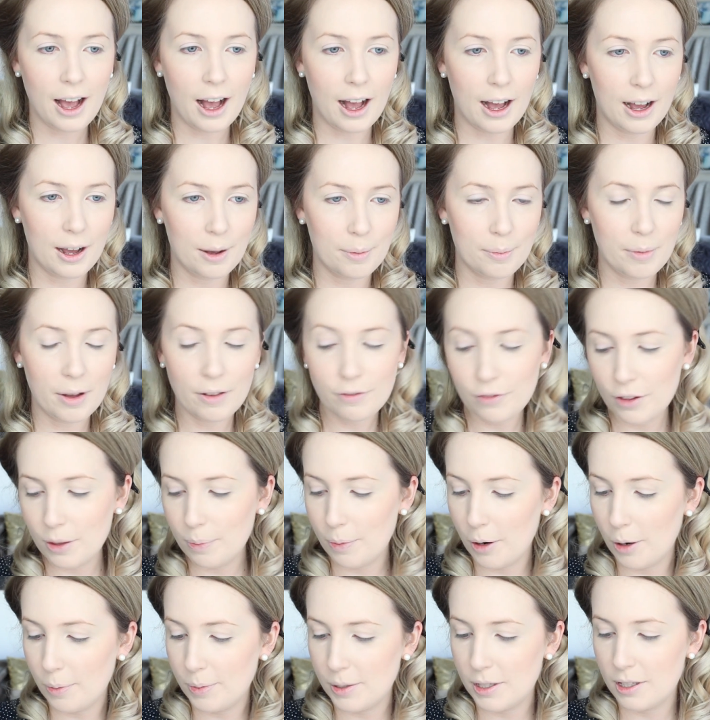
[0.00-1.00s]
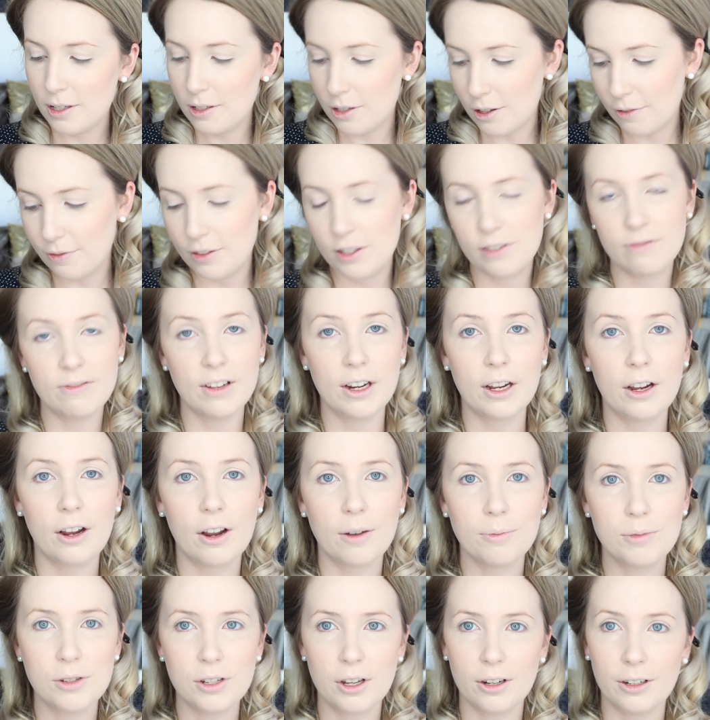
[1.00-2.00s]
Um, for the purposes of this video
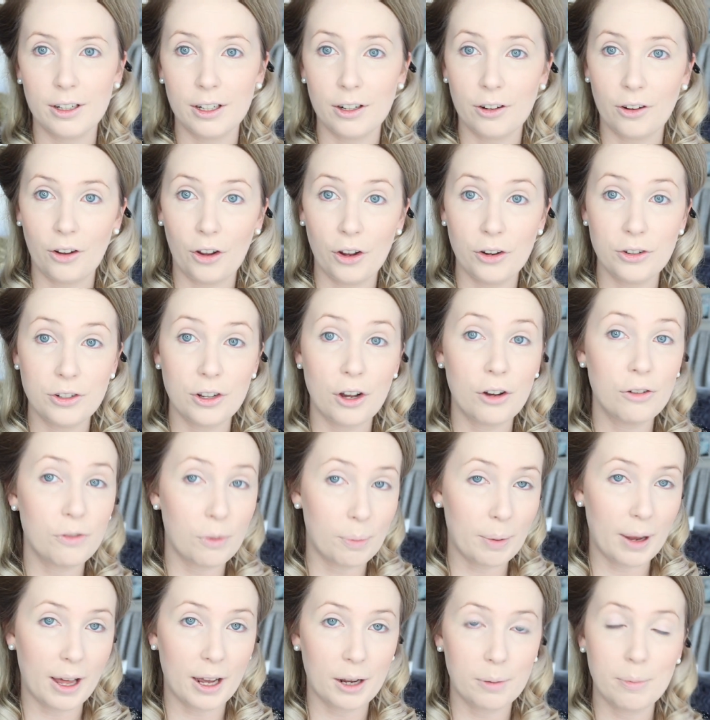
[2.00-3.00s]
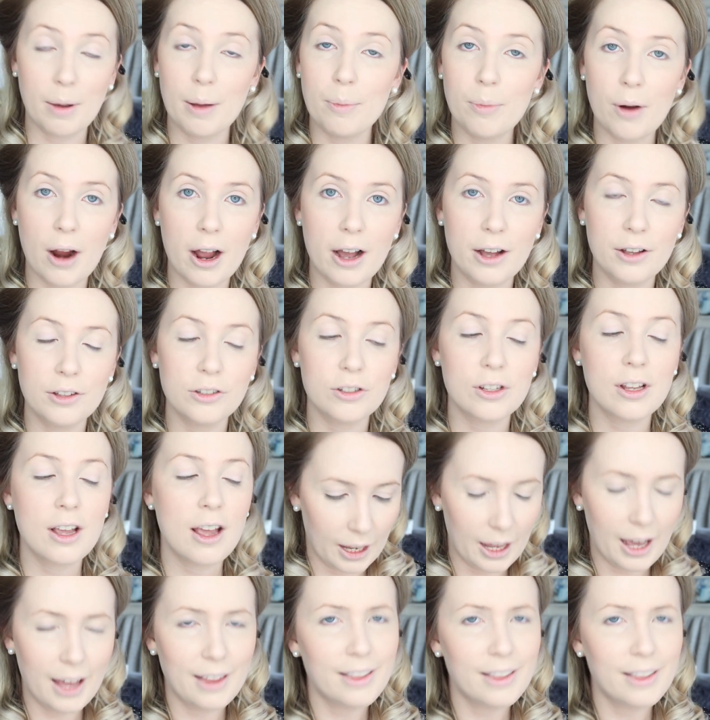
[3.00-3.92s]
I'm certainly not going to overpluck my brows.